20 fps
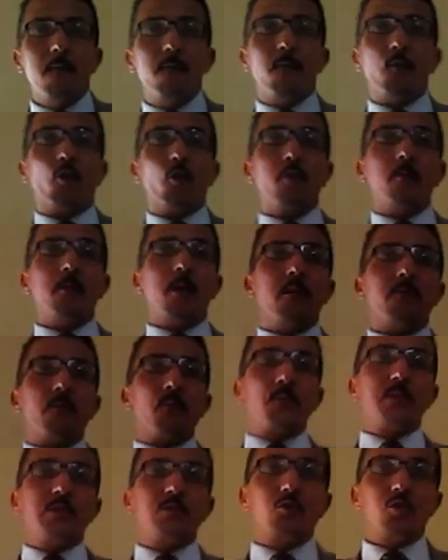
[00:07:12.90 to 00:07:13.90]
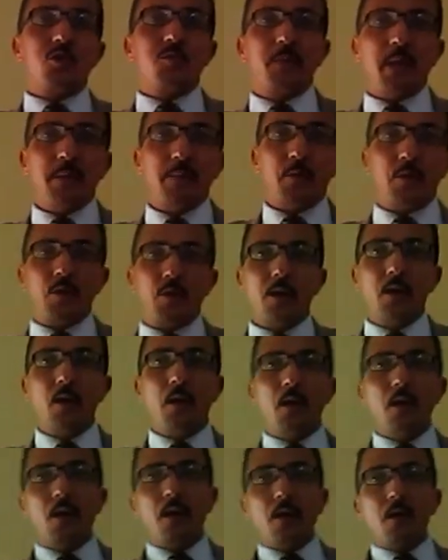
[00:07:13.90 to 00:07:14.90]
form of a research paper.
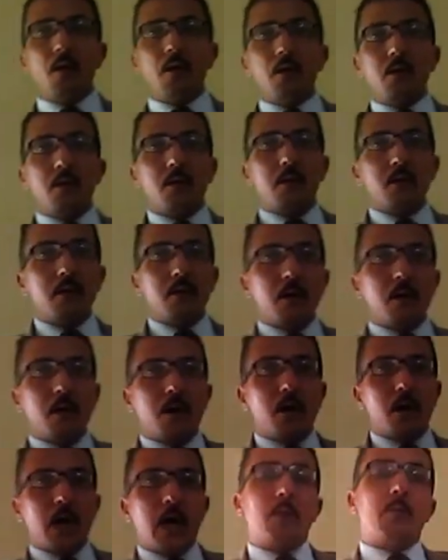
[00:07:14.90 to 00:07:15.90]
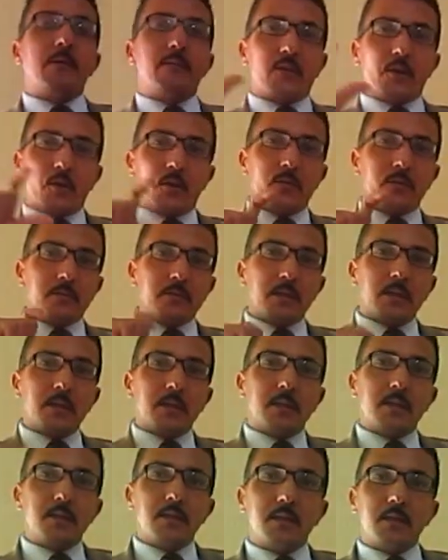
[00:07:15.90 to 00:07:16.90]
However,
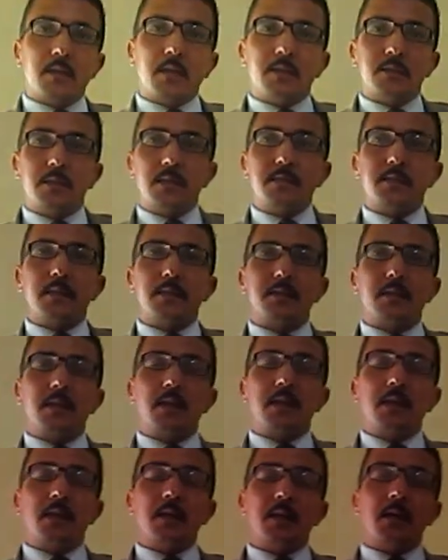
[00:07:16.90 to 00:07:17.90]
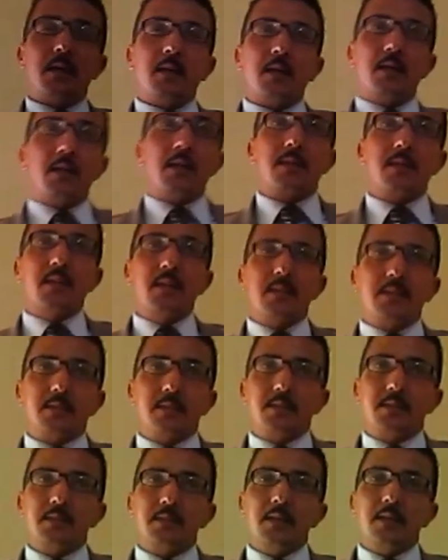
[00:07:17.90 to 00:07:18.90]
a
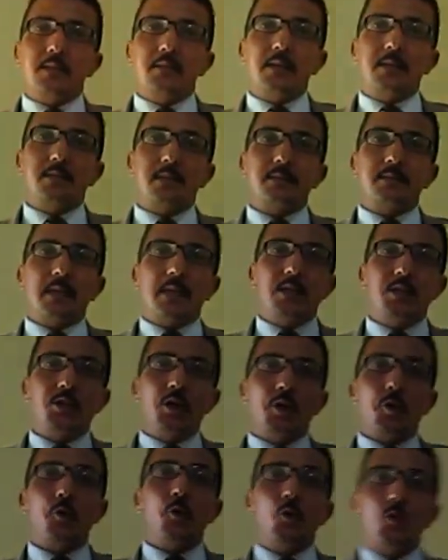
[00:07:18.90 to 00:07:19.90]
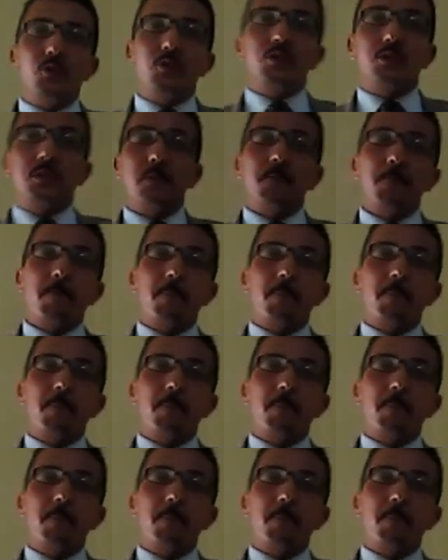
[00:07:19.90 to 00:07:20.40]
dissertation looks